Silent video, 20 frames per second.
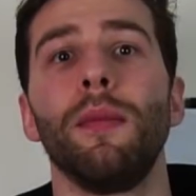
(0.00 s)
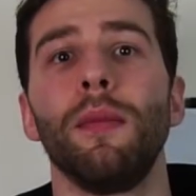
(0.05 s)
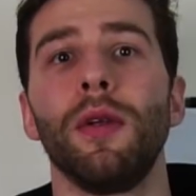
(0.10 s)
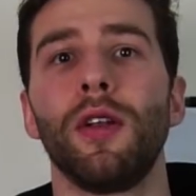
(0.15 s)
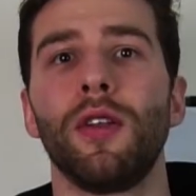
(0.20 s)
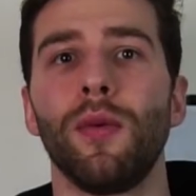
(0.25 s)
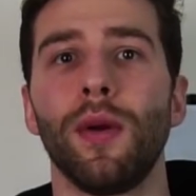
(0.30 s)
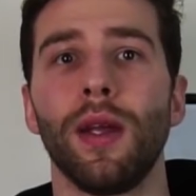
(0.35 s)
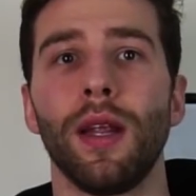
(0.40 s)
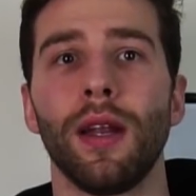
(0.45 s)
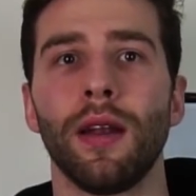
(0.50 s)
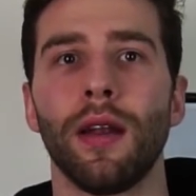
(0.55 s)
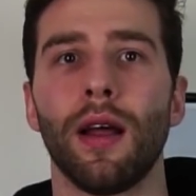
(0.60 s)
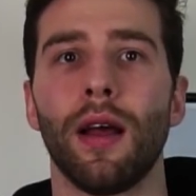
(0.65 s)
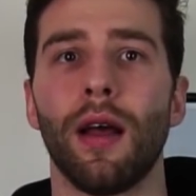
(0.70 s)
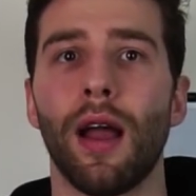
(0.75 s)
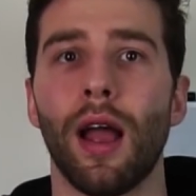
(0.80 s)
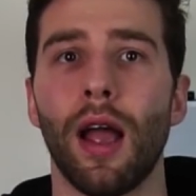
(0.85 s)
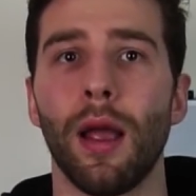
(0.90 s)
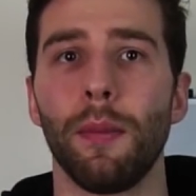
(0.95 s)
in between
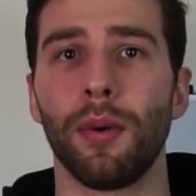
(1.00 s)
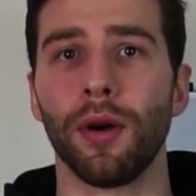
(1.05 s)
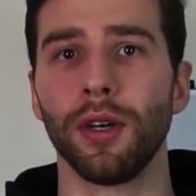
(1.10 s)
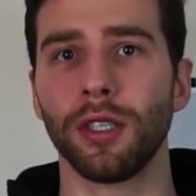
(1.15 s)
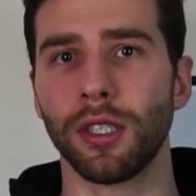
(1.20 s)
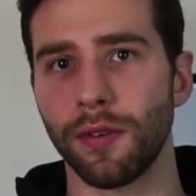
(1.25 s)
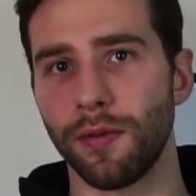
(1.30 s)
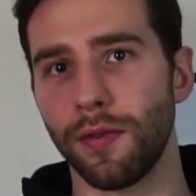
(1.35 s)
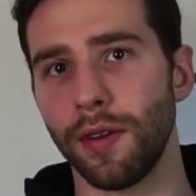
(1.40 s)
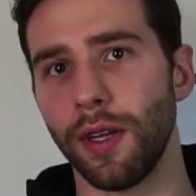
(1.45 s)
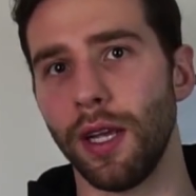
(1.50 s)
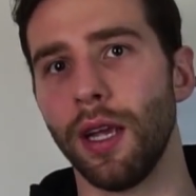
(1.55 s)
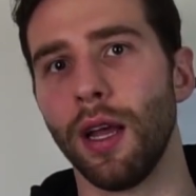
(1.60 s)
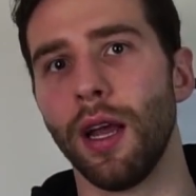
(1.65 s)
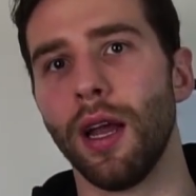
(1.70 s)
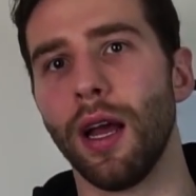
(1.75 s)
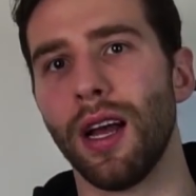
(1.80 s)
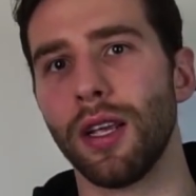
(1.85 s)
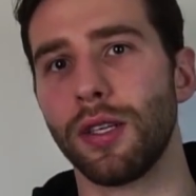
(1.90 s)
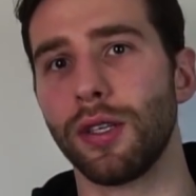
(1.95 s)
a
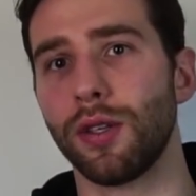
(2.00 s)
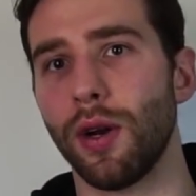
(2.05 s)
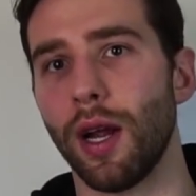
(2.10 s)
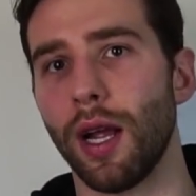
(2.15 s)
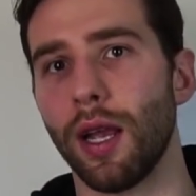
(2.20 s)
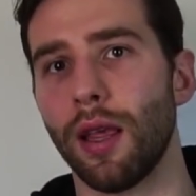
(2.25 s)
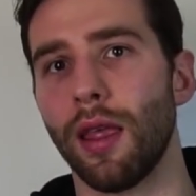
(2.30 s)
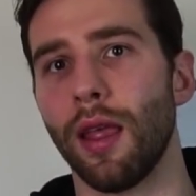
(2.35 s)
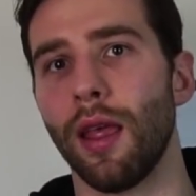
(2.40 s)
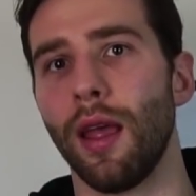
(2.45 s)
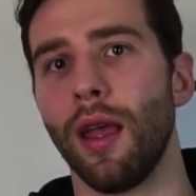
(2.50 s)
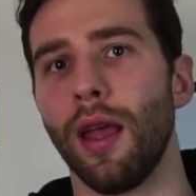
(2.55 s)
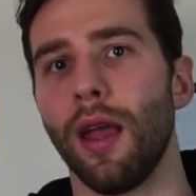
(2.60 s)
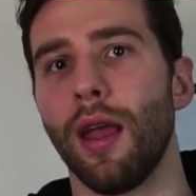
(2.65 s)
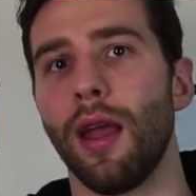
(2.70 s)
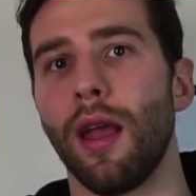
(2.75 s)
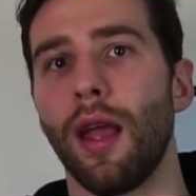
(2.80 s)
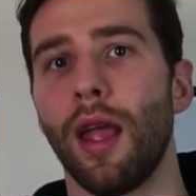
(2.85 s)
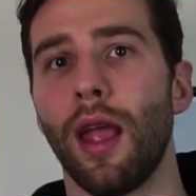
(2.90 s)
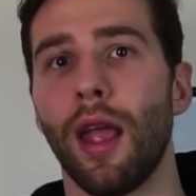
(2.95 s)
hypertrophy, a strength,
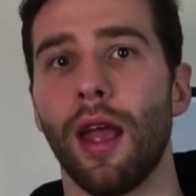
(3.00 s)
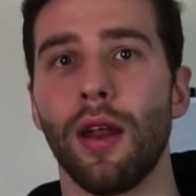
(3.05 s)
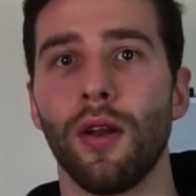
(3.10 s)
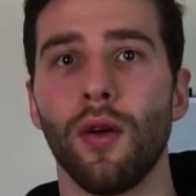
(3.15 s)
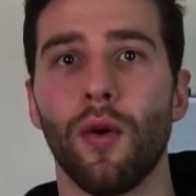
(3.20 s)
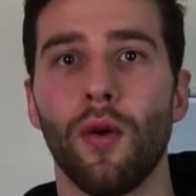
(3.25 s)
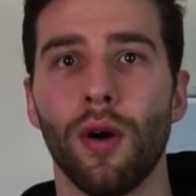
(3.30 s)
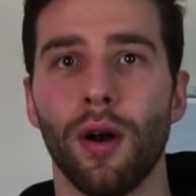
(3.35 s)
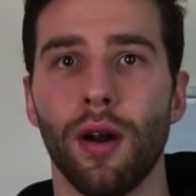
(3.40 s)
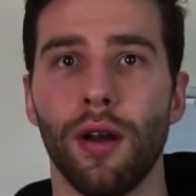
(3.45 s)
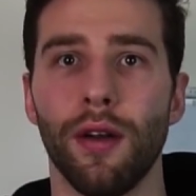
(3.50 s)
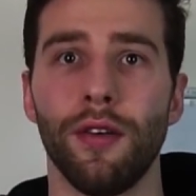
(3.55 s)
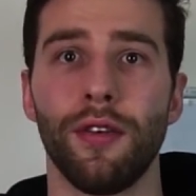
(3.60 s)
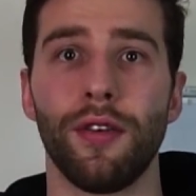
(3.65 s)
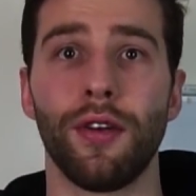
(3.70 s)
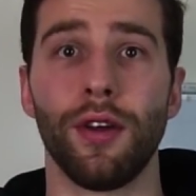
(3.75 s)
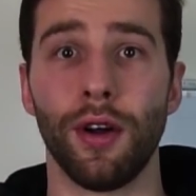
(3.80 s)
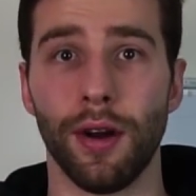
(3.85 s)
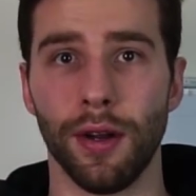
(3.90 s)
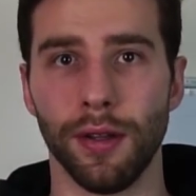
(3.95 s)
and or
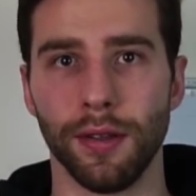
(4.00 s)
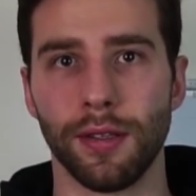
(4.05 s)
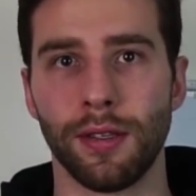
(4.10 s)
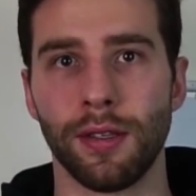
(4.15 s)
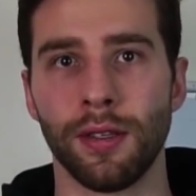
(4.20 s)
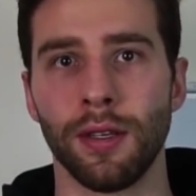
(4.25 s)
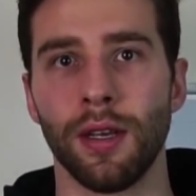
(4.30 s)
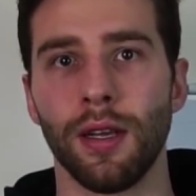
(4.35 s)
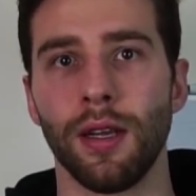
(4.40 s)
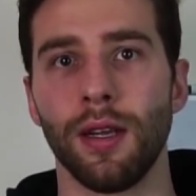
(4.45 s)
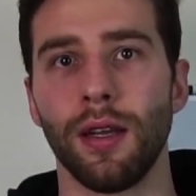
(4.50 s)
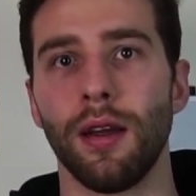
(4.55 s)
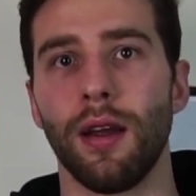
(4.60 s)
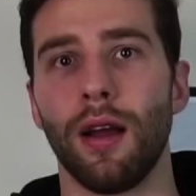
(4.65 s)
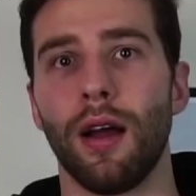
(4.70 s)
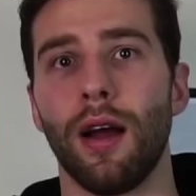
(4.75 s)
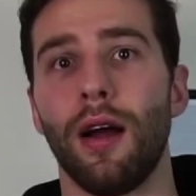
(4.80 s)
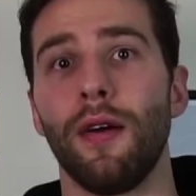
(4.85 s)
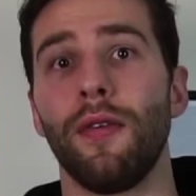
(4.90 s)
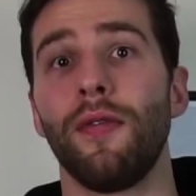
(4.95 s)
endurance
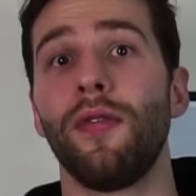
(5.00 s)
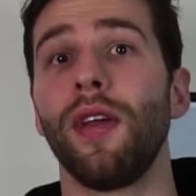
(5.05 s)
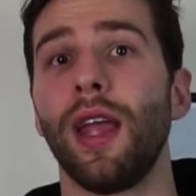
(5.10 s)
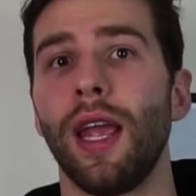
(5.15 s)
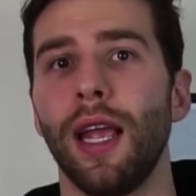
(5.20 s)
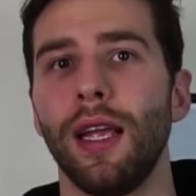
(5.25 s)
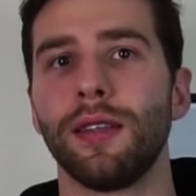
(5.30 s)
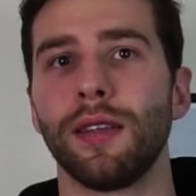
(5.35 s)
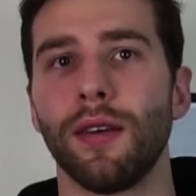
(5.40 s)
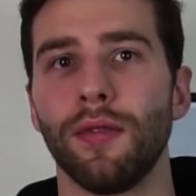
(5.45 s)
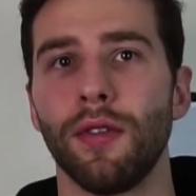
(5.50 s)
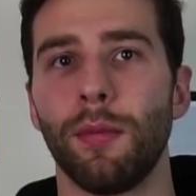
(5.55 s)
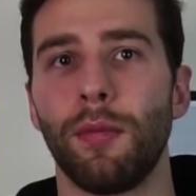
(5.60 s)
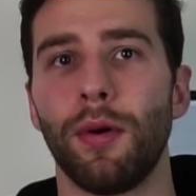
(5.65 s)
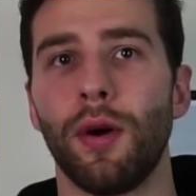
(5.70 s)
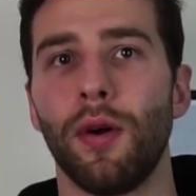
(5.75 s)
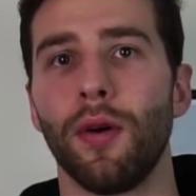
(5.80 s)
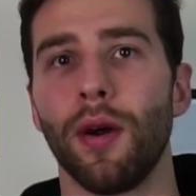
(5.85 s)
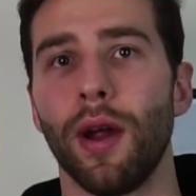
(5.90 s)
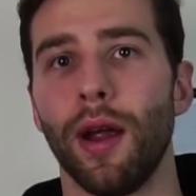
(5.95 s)
phase of the
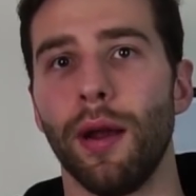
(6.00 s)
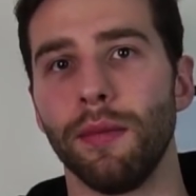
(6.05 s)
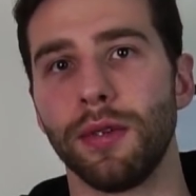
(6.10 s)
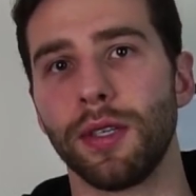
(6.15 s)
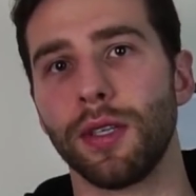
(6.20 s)
program.